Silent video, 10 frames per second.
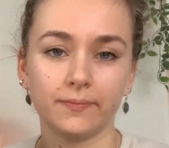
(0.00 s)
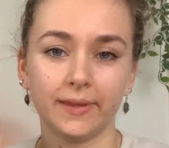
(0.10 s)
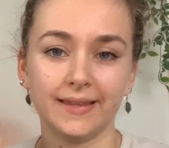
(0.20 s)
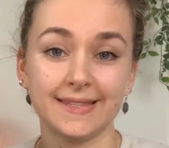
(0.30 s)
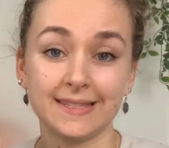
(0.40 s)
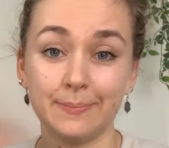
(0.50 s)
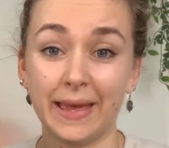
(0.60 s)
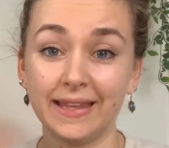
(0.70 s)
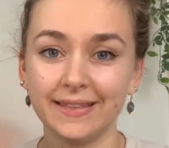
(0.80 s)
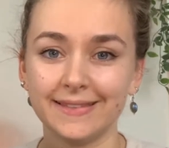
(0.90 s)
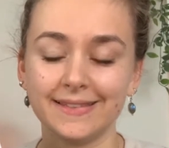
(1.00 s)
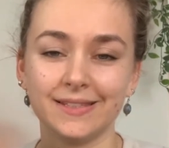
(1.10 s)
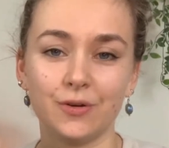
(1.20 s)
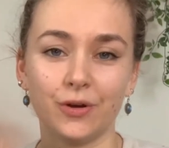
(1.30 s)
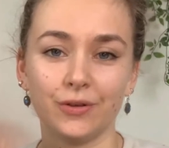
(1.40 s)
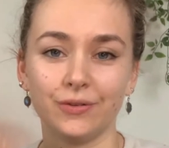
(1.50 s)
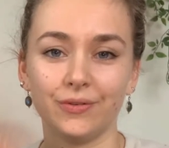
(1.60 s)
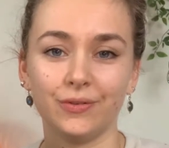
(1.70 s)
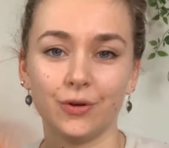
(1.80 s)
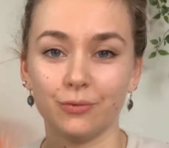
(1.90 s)
spend
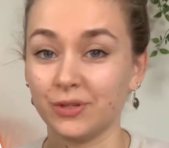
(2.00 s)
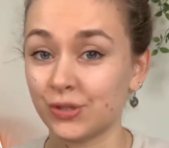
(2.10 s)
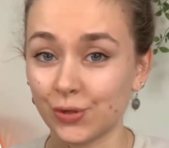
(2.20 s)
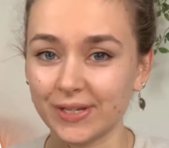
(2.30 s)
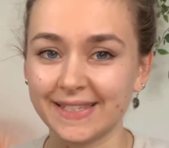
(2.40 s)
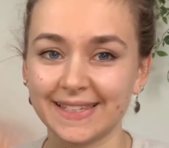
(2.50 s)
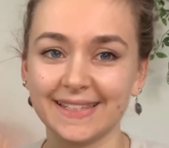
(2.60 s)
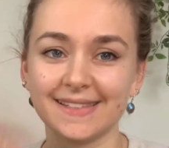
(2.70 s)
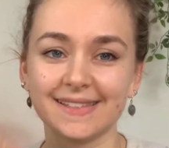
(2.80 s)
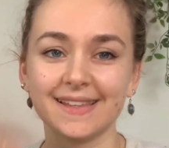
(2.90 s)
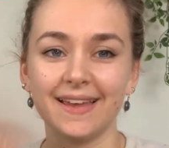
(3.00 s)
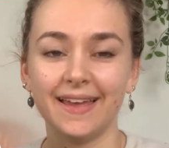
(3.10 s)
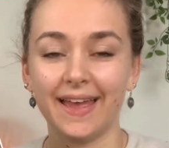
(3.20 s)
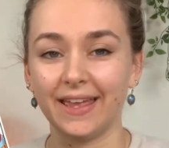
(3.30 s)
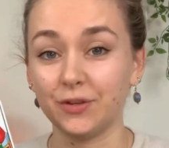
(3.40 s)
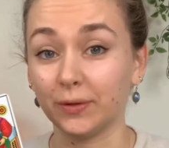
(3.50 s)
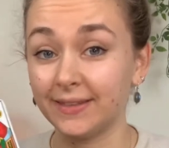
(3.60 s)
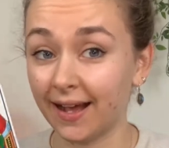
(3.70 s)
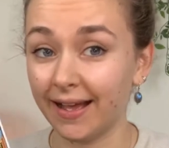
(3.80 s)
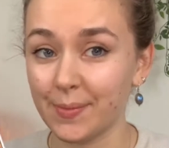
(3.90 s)
your resources and your
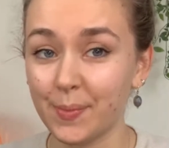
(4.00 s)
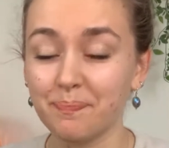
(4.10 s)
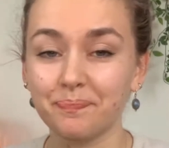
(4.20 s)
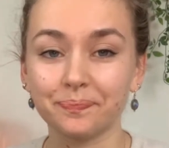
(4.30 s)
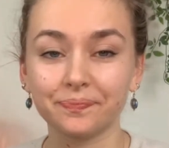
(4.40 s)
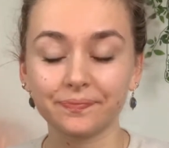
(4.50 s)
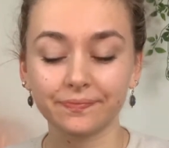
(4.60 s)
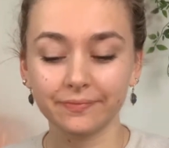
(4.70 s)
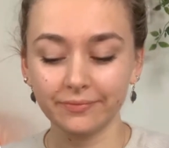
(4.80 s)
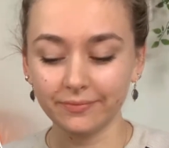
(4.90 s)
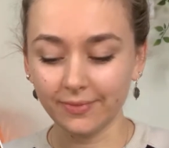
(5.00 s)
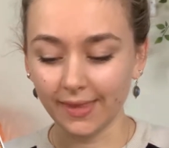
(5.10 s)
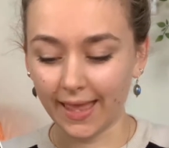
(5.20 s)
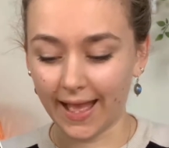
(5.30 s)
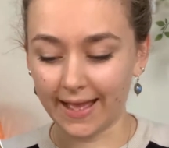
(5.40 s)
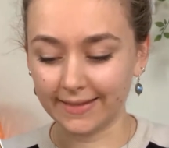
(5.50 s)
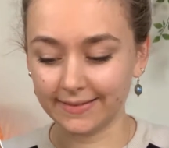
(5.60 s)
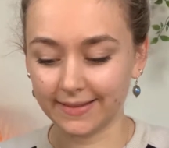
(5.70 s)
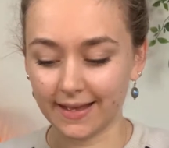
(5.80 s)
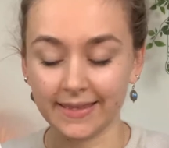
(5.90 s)
time,
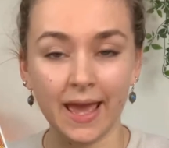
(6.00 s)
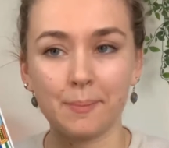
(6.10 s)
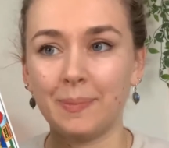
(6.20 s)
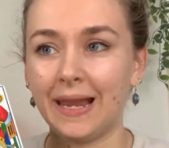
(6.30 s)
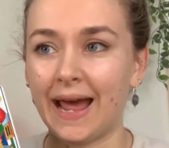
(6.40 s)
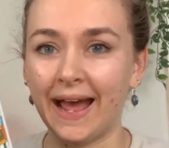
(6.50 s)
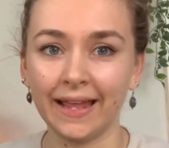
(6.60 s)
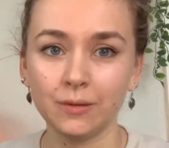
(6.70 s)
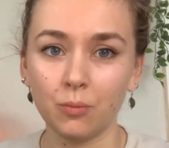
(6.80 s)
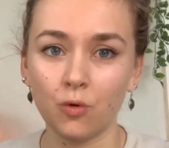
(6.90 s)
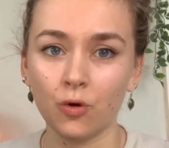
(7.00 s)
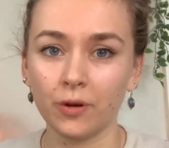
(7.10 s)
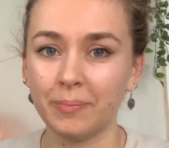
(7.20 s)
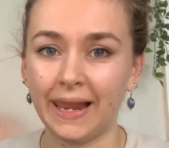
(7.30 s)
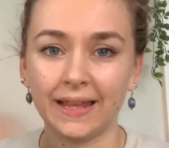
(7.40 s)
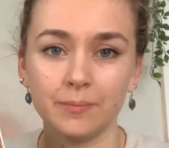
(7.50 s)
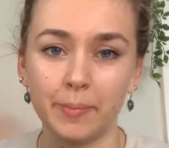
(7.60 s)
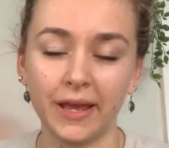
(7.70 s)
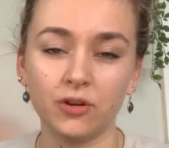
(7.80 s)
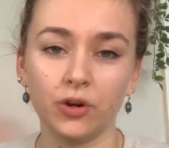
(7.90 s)
and plan more, plan
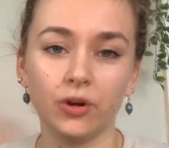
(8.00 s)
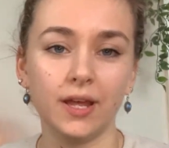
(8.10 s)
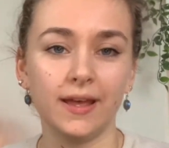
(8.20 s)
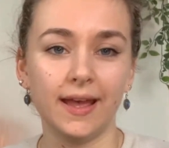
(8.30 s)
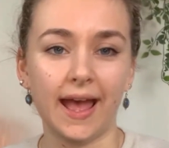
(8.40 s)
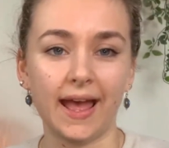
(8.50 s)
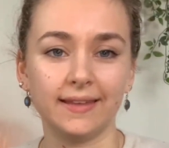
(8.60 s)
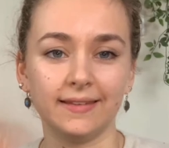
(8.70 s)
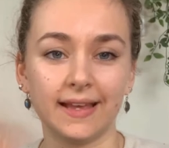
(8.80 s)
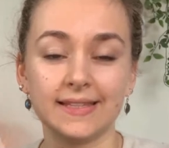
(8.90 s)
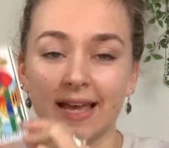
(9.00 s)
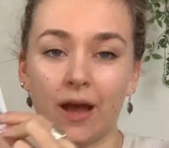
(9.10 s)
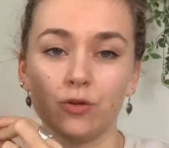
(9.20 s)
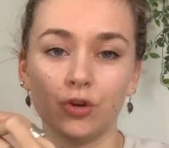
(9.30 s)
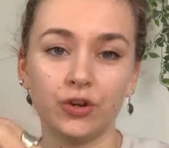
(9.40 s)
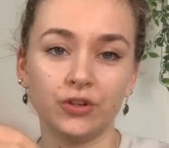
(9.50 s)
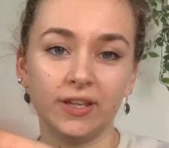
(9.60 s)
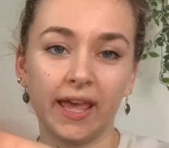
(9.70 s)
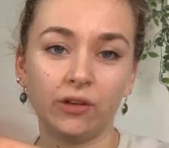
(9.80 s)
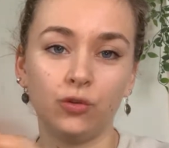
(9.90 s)
better, and that's how you're gonna
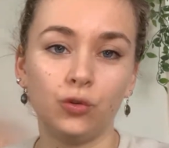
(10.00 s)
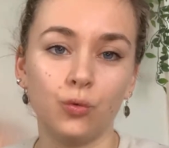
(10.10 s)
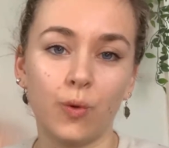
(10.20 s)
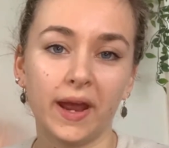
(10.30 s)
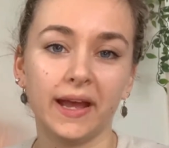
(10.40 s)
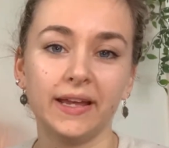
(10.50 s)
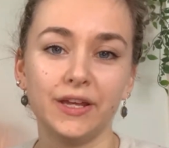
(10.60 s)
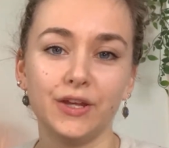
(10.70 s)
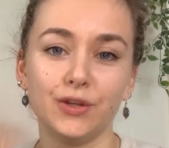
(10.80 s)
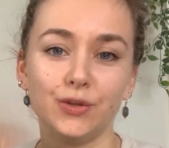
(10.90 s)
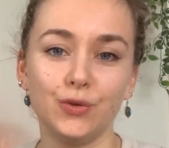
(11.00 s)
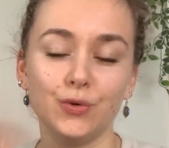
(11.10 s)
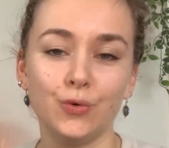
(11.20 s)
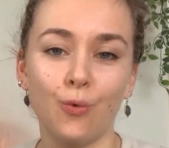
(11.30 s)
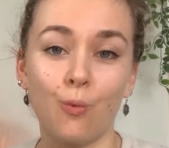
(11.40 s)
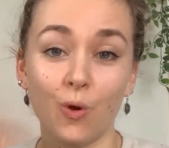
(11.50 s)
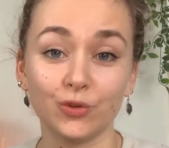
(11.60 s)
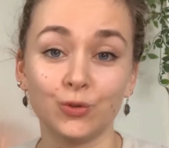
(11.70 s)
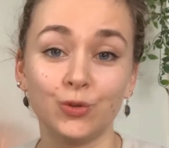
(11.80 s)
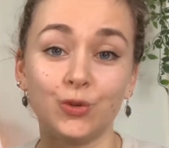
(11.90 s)
get to where you
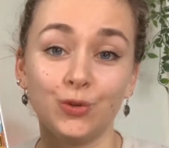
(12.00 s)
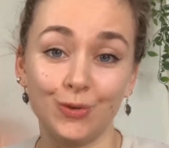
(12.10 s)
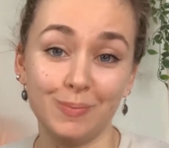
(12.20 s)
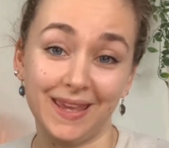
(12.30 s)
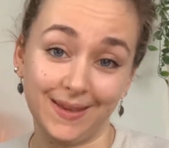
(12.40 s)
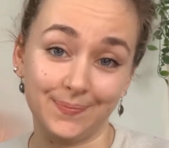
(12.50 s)
want to be.